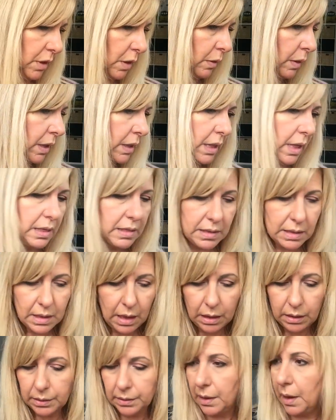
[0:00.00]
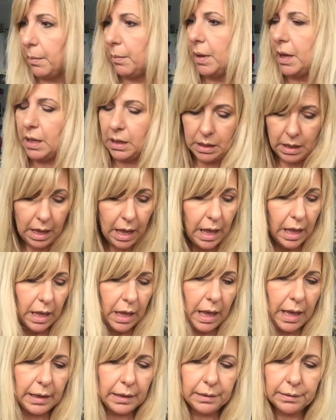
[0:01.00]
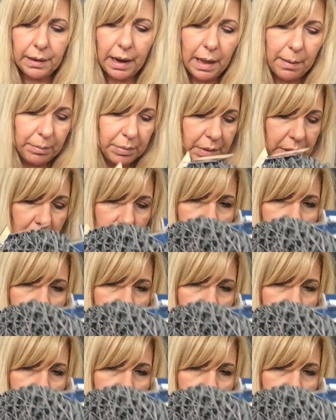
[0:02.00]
okay that's Dollarama I grabbed